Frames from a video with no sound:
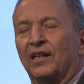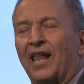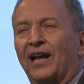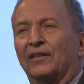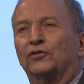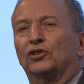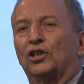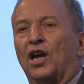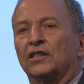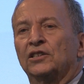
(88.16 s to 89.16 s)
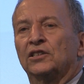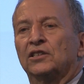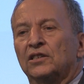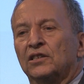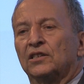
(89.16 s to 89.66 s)
lack of
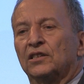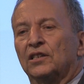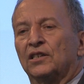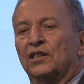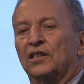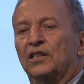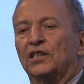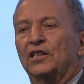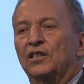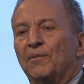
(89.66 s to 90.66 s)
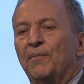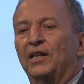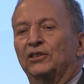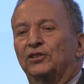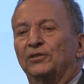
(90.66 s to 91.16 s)
trust in the
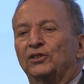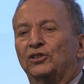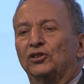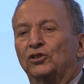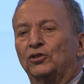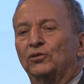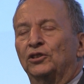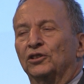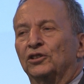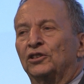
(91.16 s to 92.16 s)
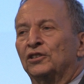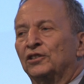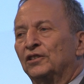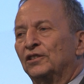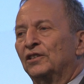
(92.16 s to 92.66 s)
major institutions
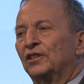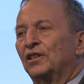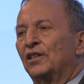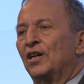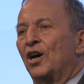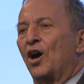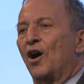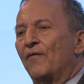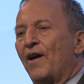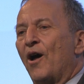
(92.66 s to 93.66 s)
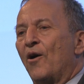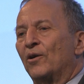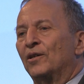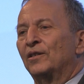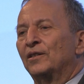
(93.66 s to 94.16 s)
of
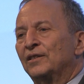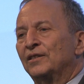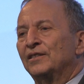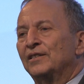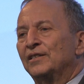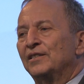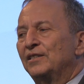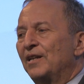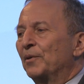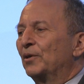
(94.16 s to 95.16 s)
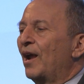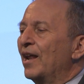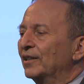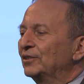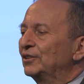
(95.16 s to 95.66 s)
our
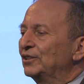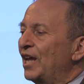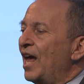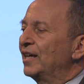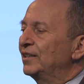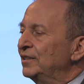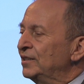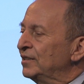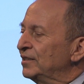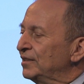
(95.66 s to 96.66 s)
democratic societies